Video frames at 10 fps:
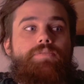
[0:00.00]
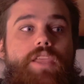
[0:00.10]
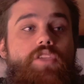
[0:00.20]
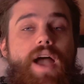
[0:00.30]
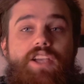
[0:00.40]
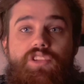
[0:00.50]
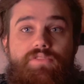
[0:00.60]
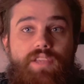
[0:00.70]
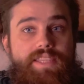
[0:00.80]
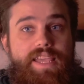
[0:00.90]
that you actually
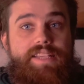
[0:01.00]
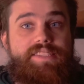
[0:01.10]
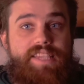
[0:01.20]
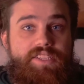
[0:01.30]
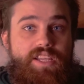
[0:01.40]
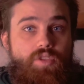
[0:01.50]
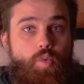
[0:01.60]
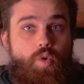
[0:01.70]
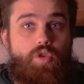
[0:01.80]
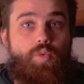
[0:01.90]
feel like they exist in the
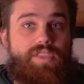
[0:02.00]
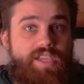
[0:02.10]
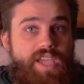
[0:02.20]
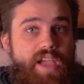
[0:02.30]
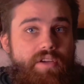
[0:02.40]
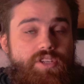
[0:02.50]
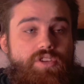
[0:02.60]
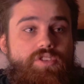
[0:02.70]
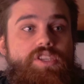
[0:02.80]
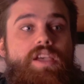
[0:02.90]
world with the characters.